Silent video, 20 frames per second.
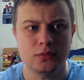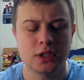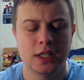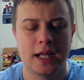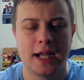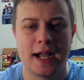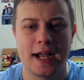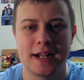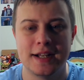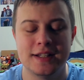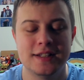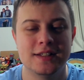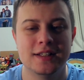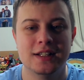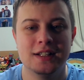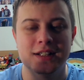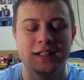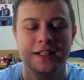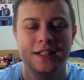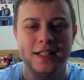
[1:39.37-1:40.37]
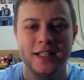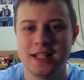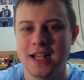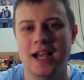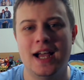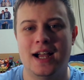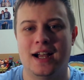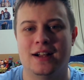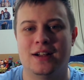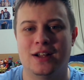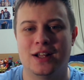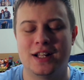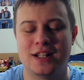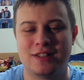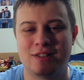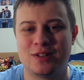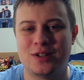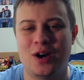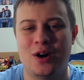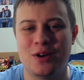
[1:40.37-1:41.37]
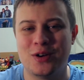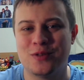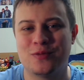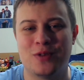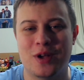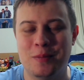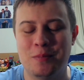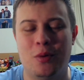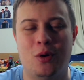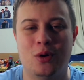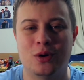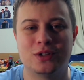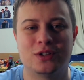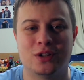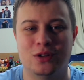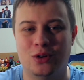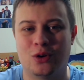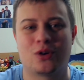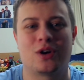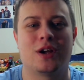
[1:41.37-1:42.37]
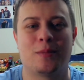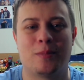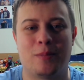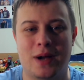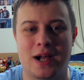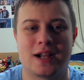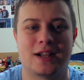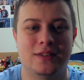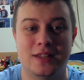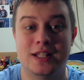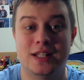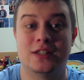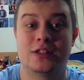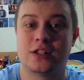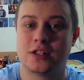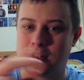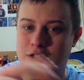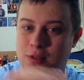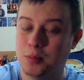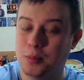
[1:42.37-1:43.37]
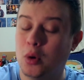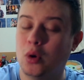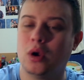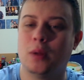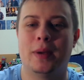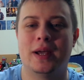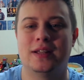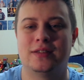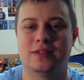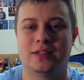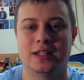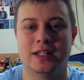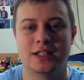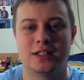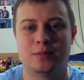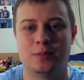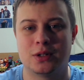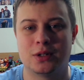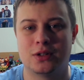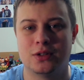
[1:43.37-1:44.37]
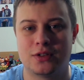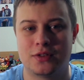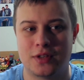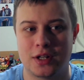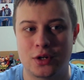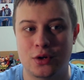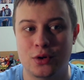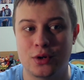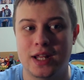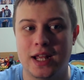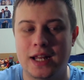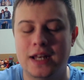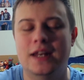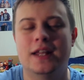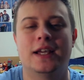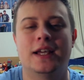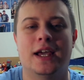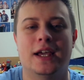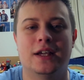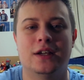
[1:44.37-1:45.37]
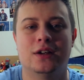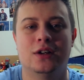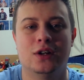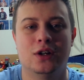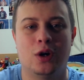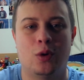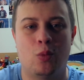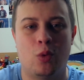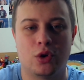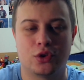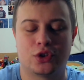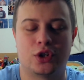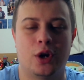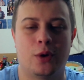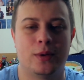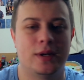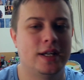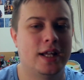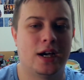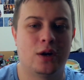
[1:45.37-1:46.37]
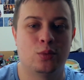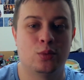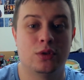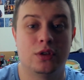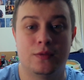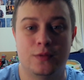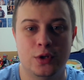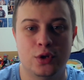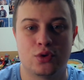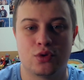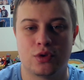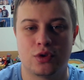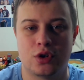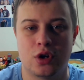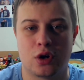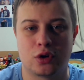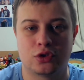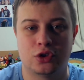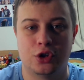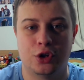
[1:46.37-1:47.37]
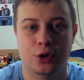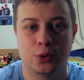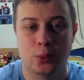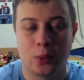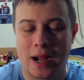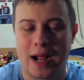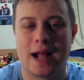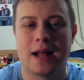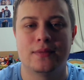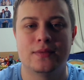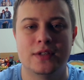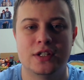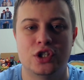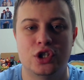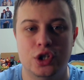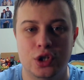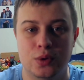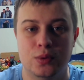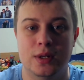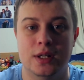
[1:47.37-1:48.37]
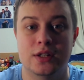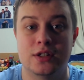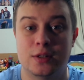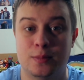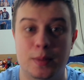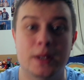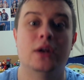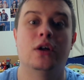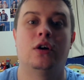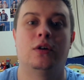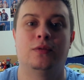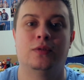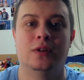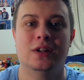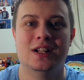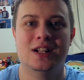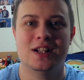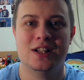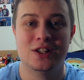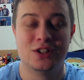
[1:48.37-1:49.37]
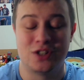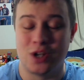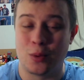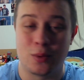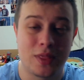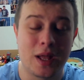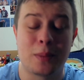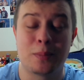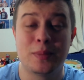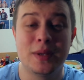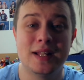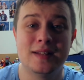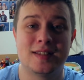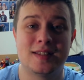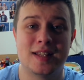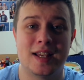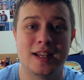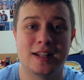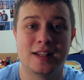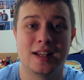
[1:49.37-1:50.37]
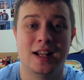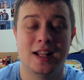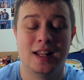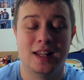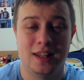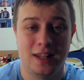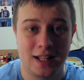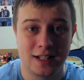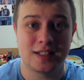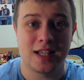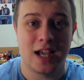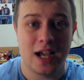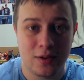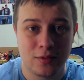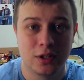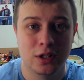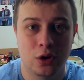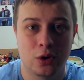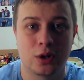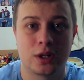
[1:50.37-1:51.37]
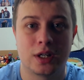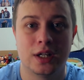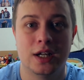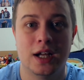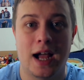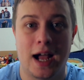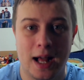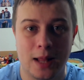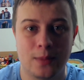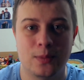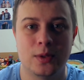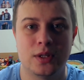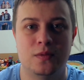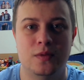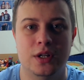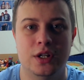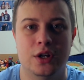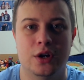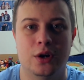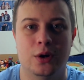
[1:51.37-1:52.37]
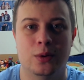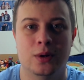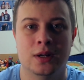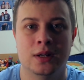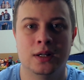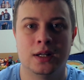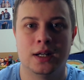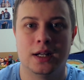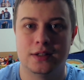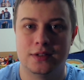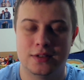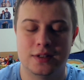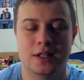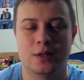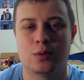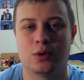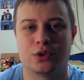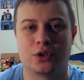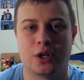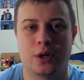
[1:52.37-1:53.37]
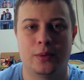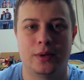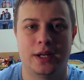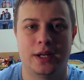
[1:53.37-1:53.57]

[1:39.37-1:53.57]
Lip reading: And yeah, it's kind of important to look back at these smaller base leaks, because they could indicate what's going down with the future of Doctor Who and this UNIT spin-off. So with that being said, let's have a look at this video and see what's going